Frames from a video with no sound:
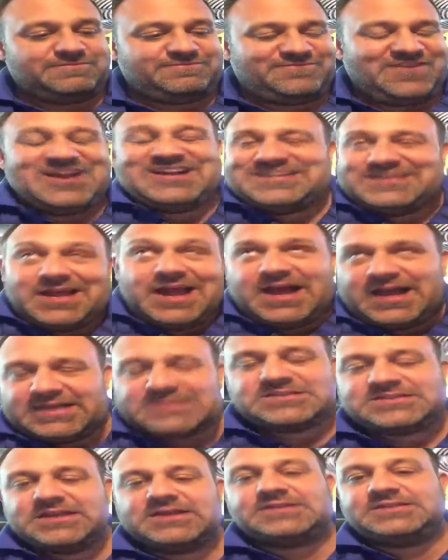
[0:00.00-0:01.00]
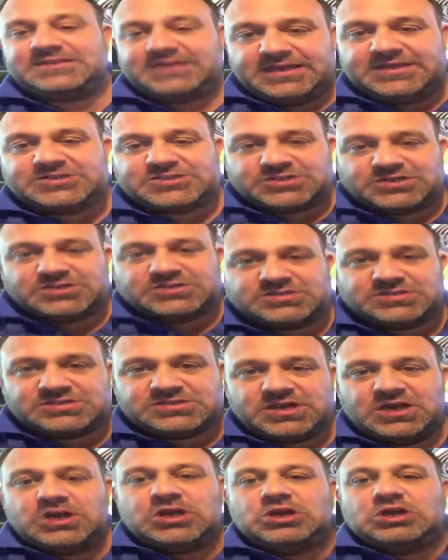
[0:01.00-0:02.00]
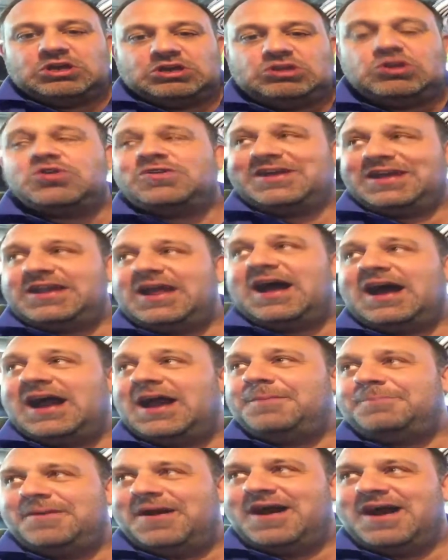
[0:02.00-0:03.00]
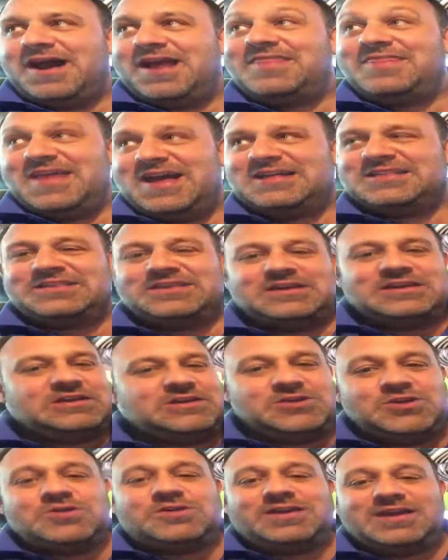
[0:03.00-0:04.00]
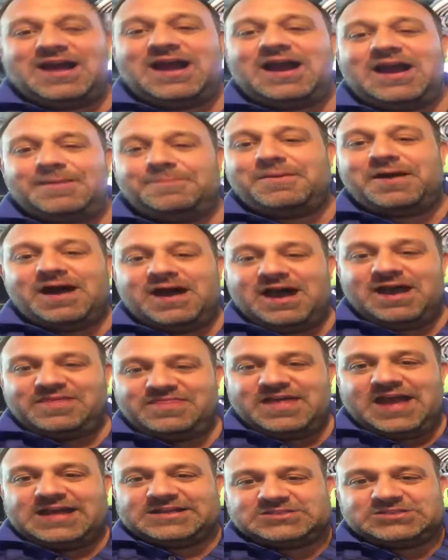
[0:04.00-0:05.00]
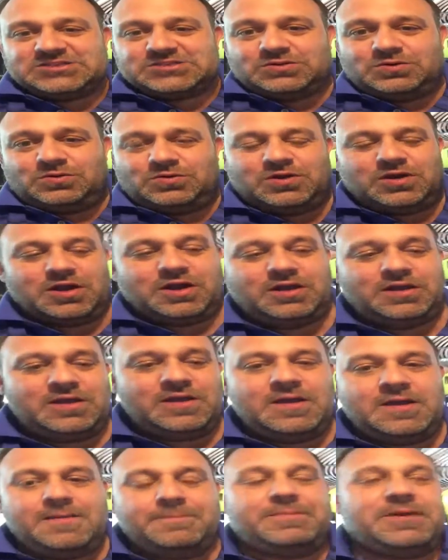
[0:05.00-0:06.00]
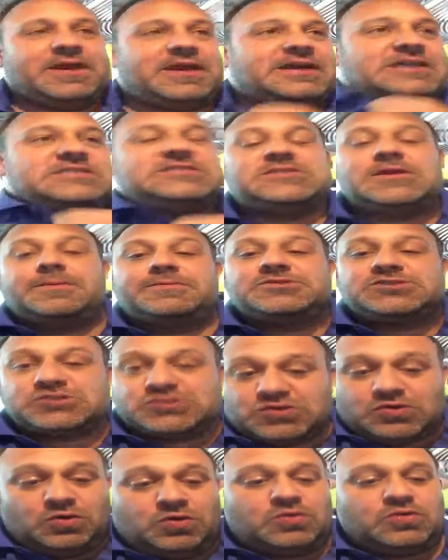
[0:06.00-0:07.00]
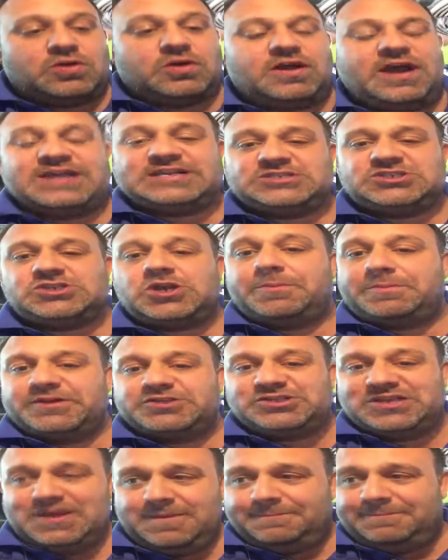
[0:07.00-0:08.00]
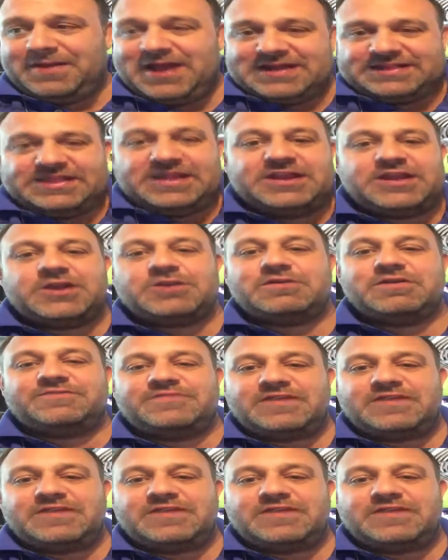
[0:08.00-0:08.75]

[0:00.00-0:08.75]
fantastic teachers, you could hide behind that. You can hide behind that score, because the score has so much impact into your